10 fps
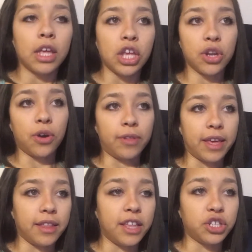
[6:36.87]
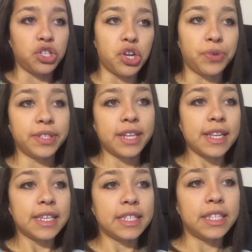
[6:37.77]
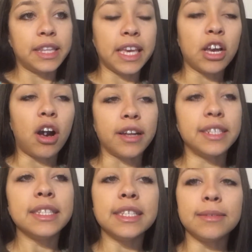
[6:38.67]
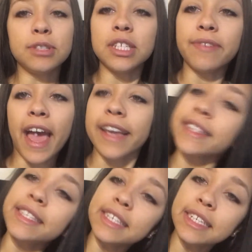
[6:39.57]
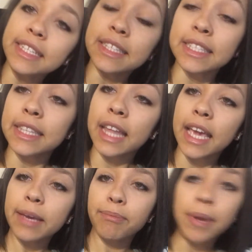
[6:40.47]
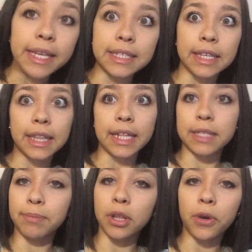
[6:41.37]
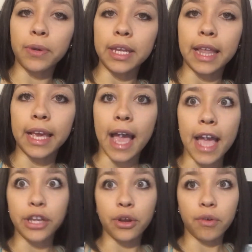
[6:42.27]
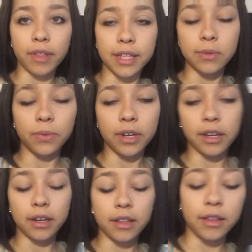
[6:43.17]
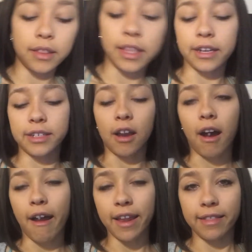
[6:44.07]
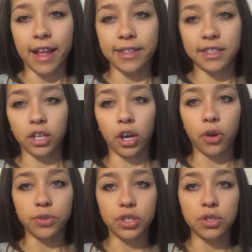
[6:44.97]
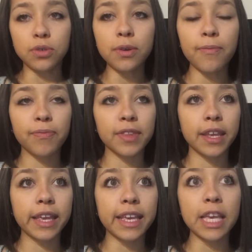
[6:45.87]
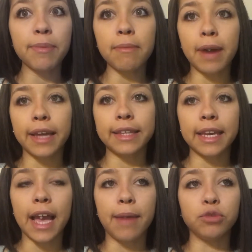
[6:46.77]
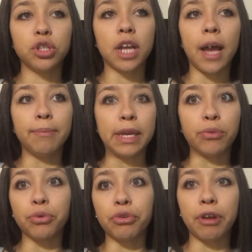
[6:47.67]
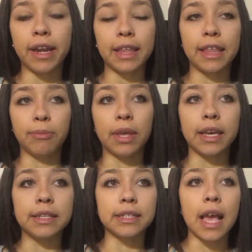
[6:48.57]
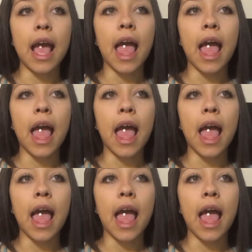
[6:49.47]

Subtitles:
you know, like, there's no studies to link autism to vaccines, and, like, basically that's baloney. Like, I know that's what they're taught, and that's their go-to. And keep in mind, like, I'm not being rude or anything, because